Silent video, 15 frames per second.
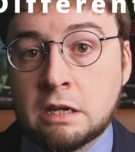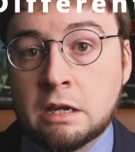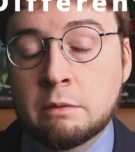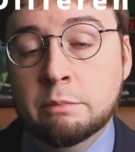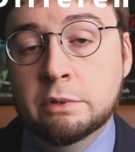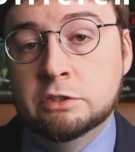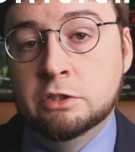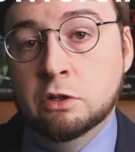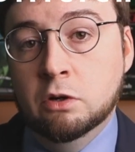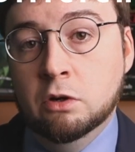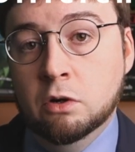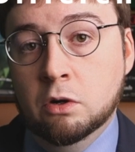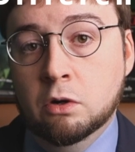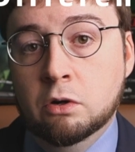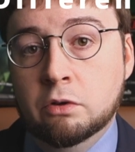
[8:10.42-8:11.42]
but to
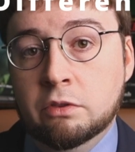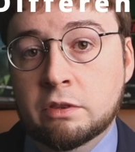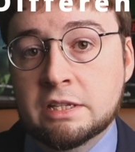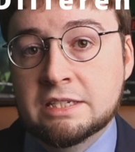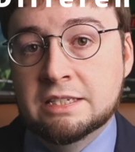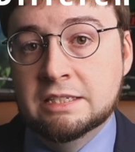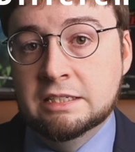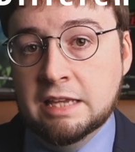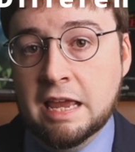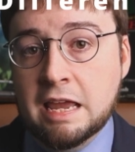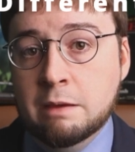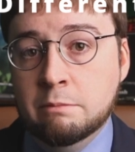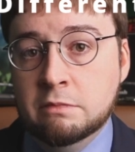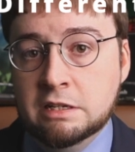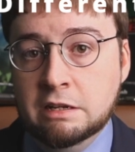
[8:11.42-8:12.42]
earn the
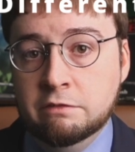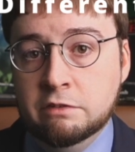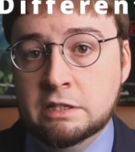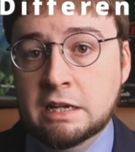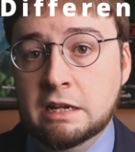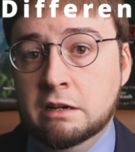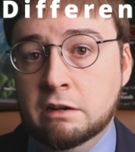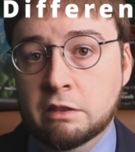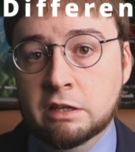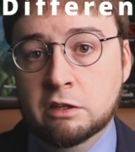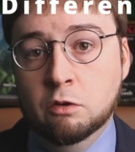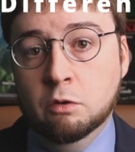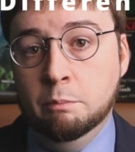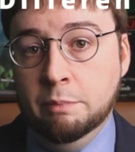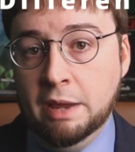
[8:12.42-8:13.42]
same dividend that
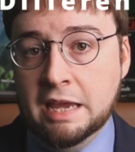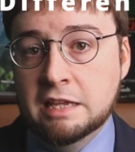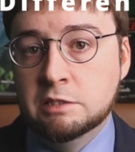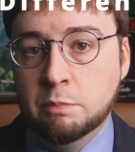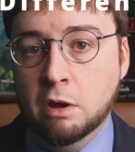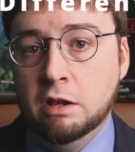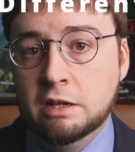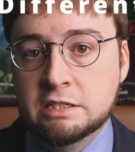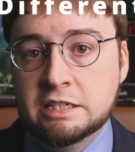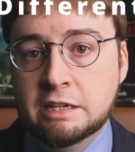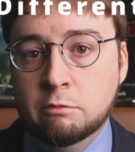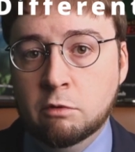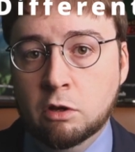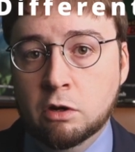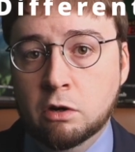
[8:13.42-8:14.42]
your base policy
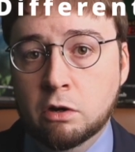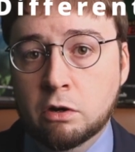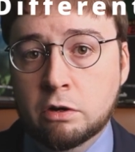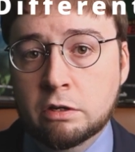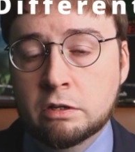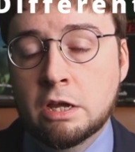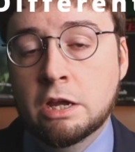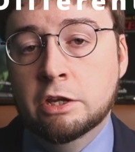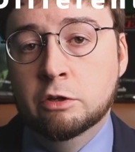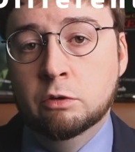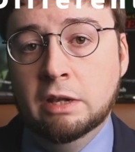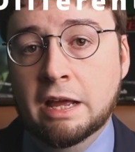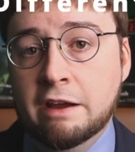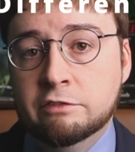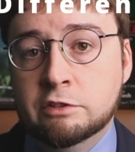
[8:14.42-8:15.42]
will earn, you'll
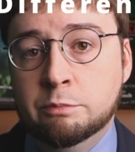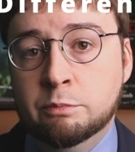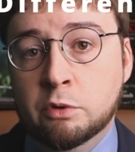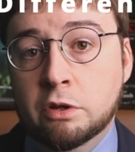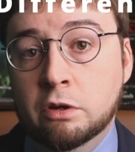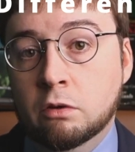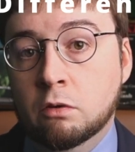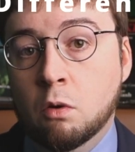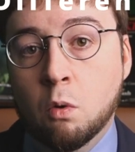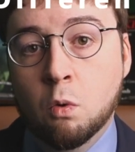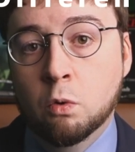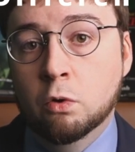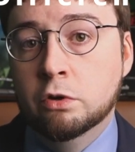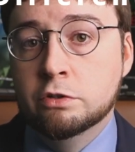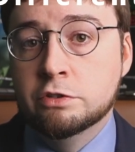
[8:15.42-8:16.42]
have to put
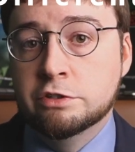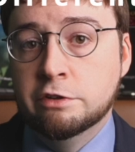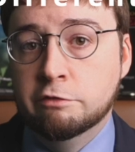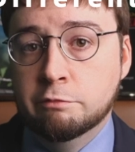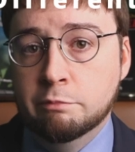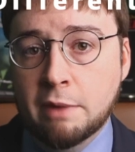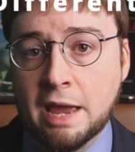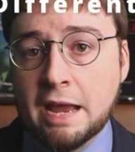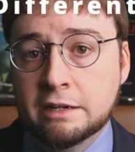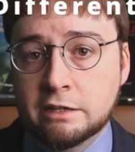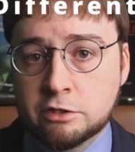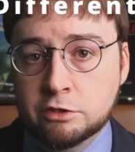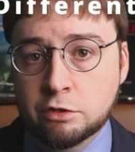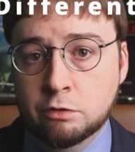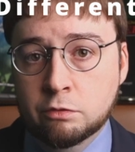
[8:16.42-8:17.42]
orders of
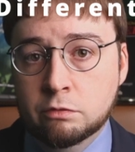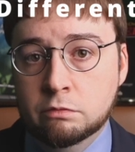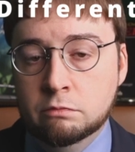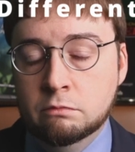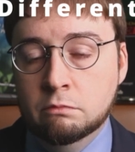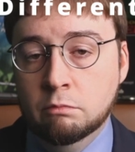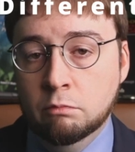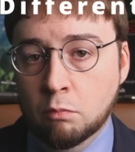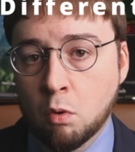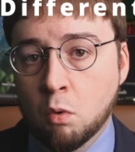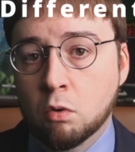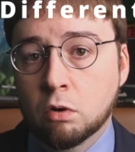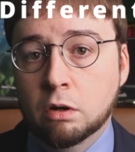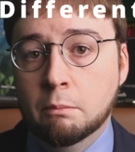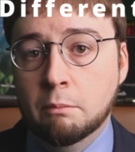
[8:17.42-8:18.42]
magnitude
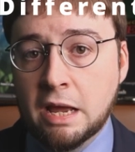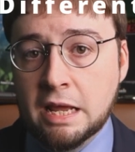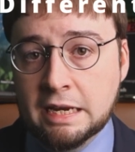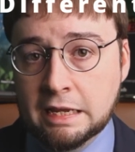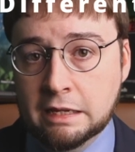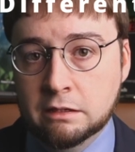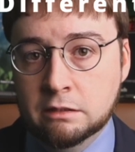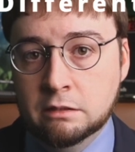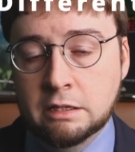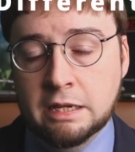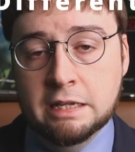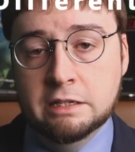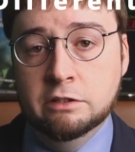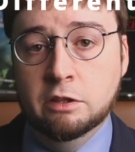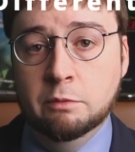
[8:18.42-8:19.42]
more money
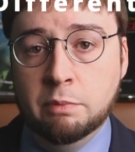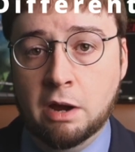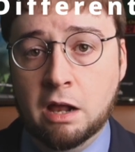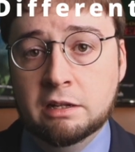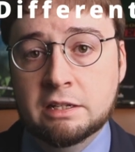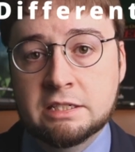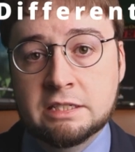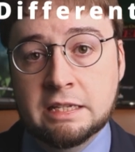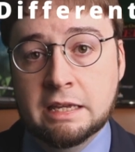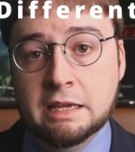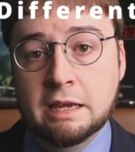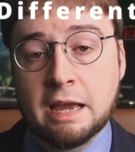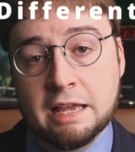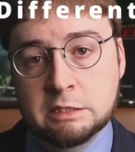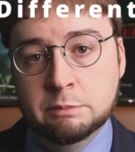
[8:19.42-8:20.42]
into the policy
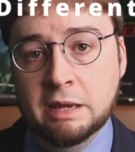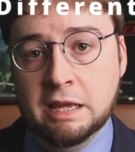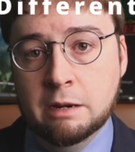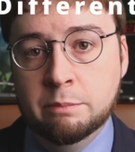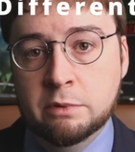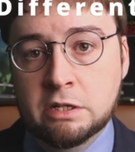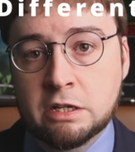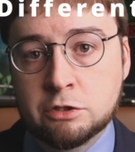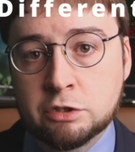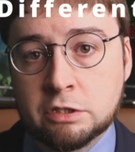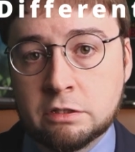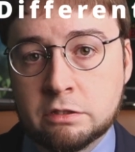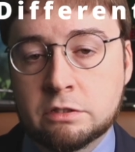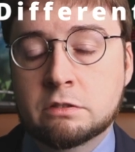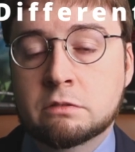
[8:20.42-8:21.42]
as paid up
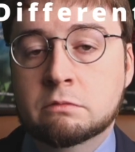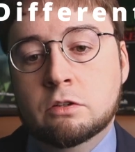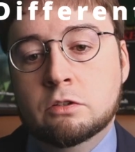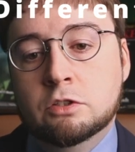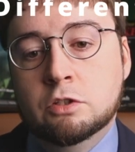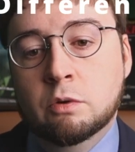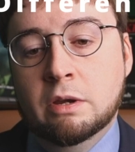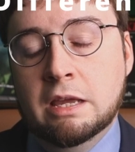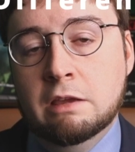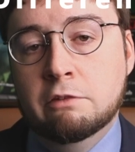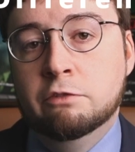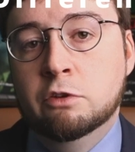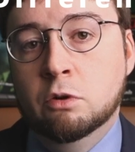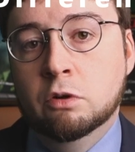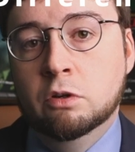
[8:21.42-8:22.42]
additions. So
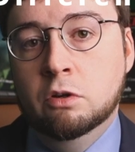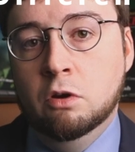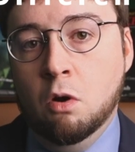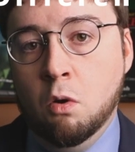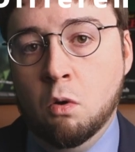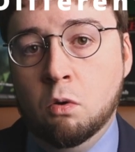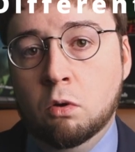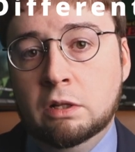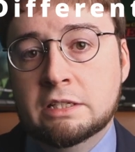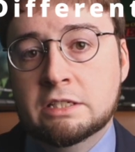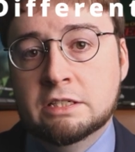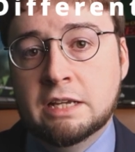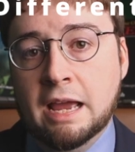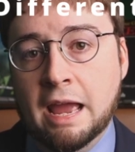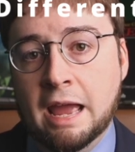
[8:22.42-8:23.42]
if your goal is
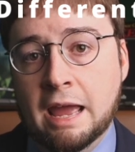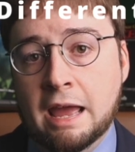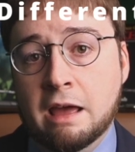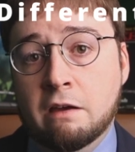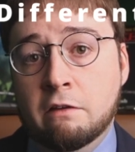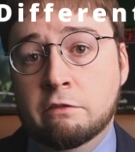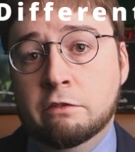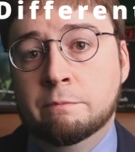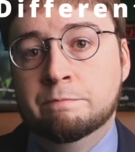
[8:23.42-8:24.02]
to have